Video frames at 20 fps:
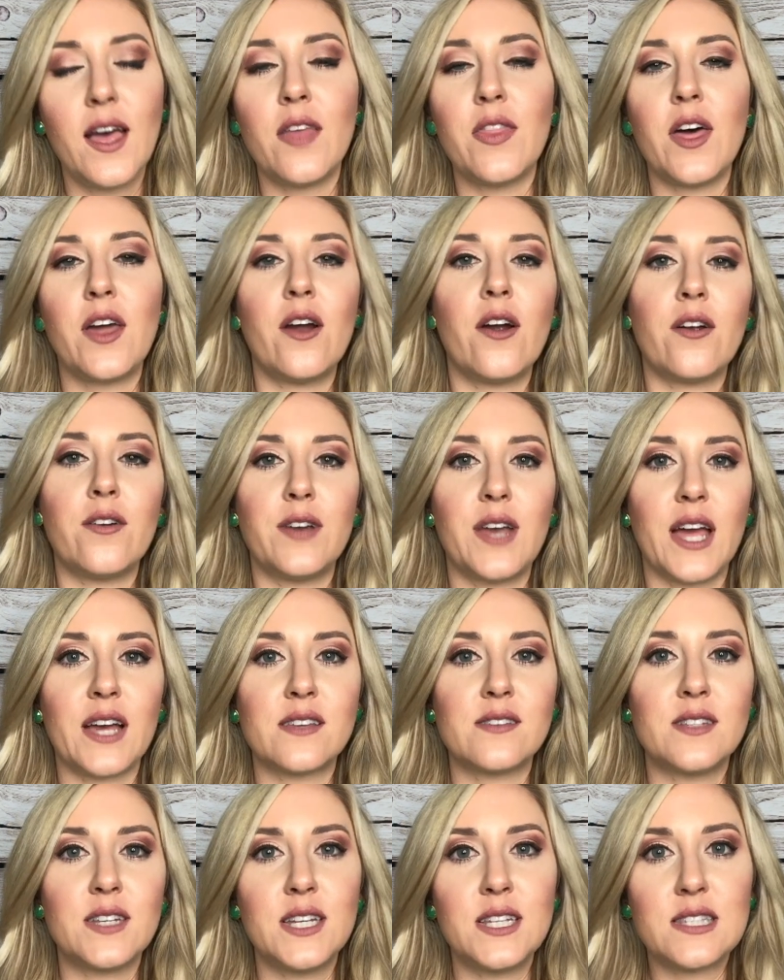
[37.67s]
that our
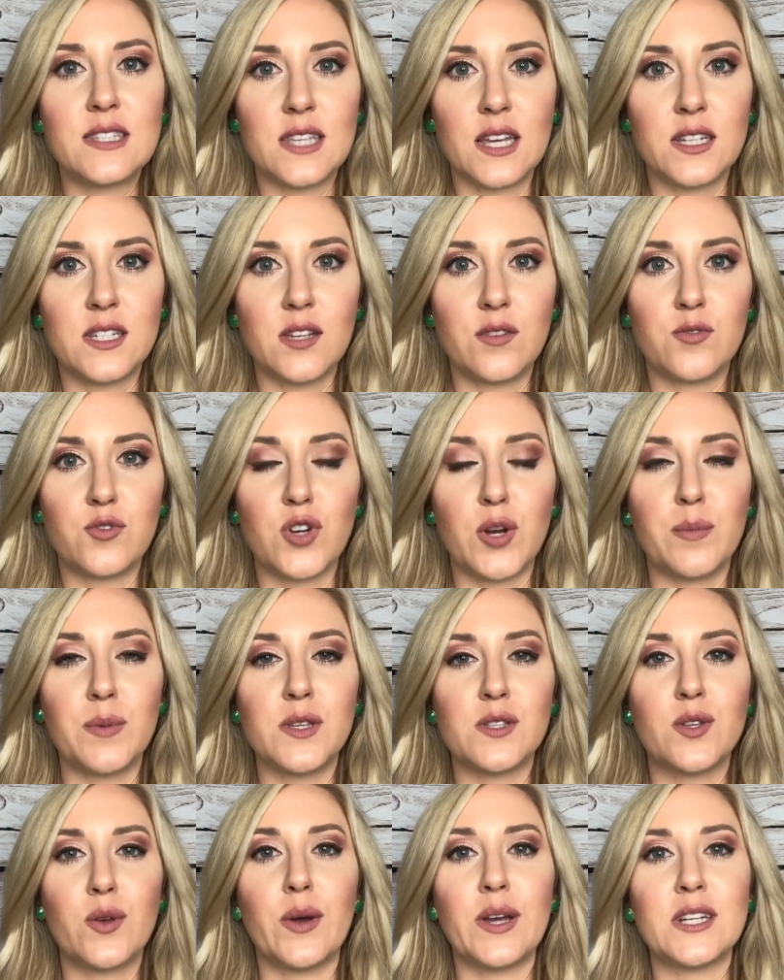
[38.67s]
next incentive trip
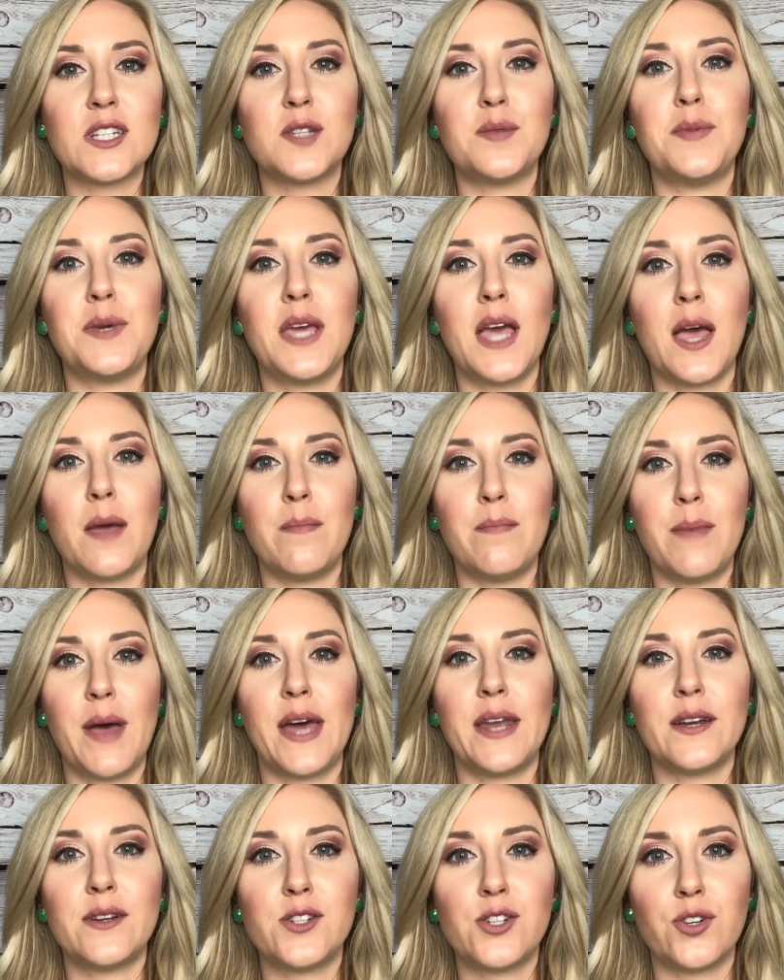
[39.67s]
is going to be a
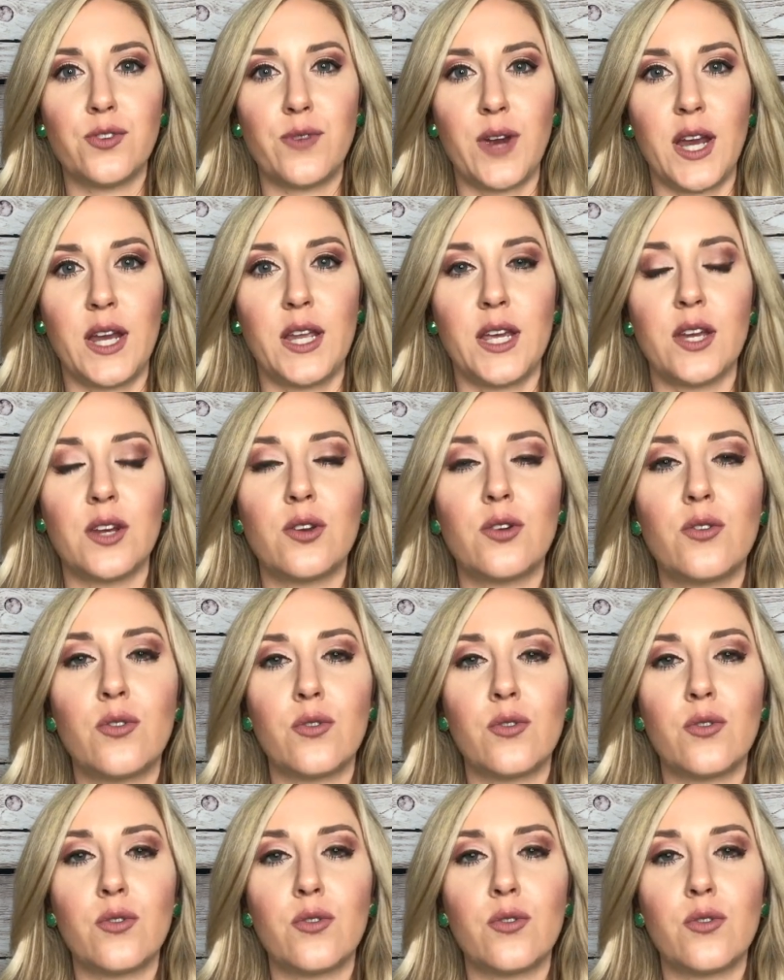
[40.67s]
Mediterranean